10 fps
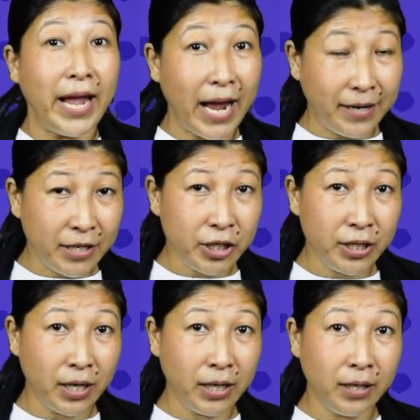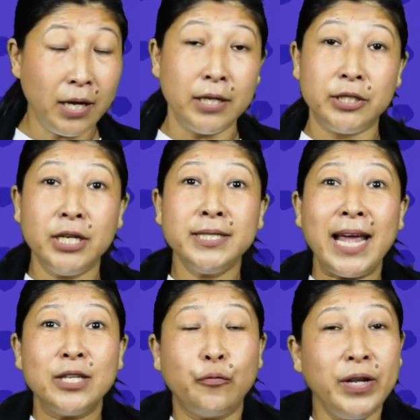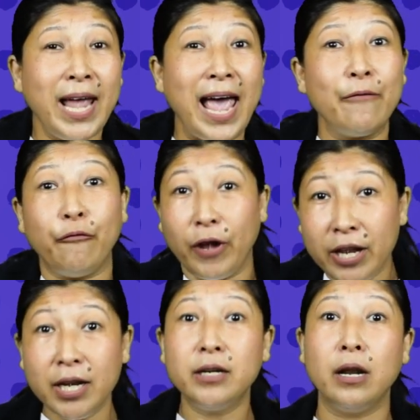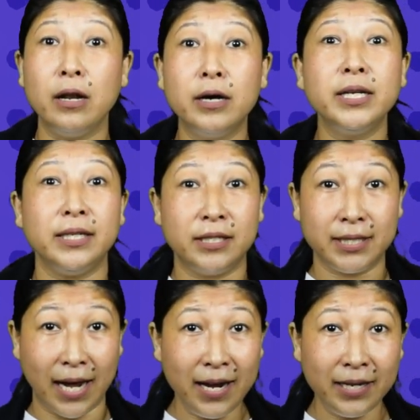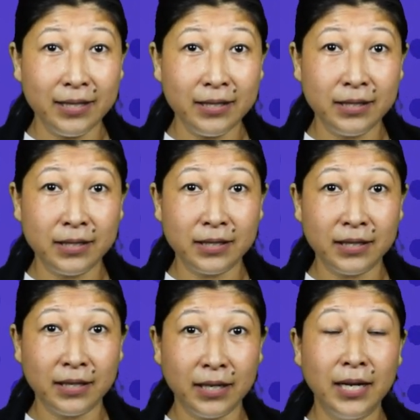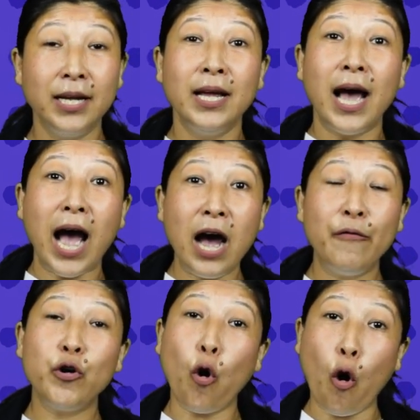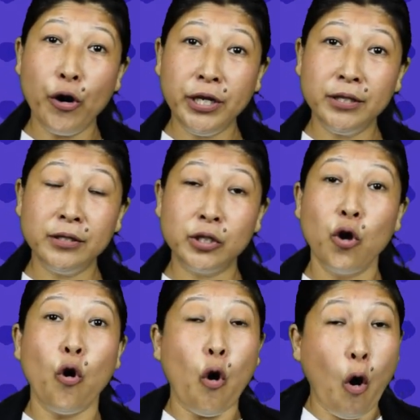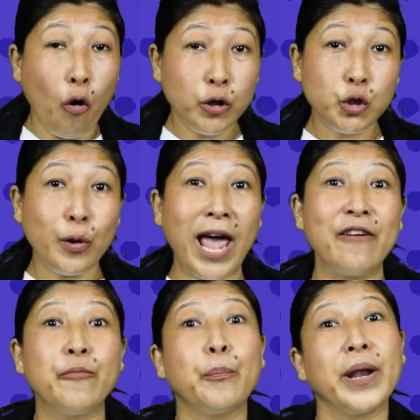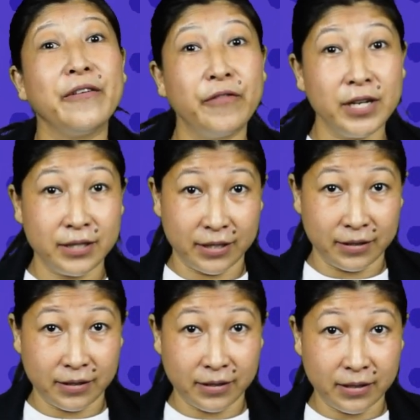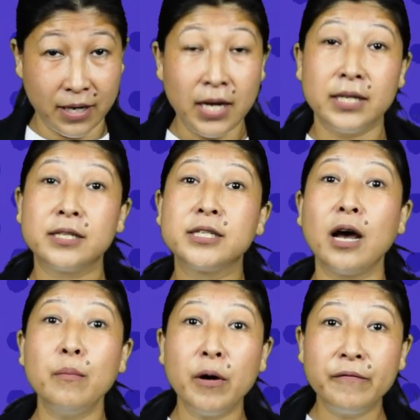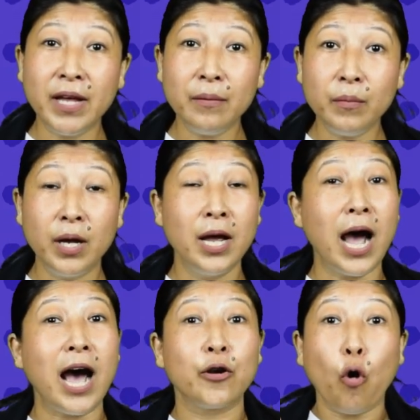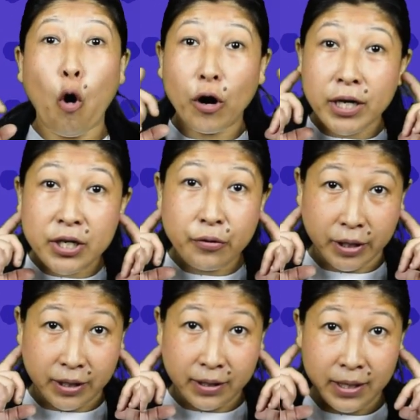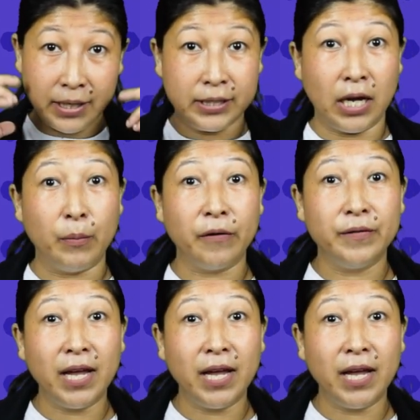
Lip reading: Additionally, just as we have varied learning styles, our audience also have preferences. Some of them are auditory, some of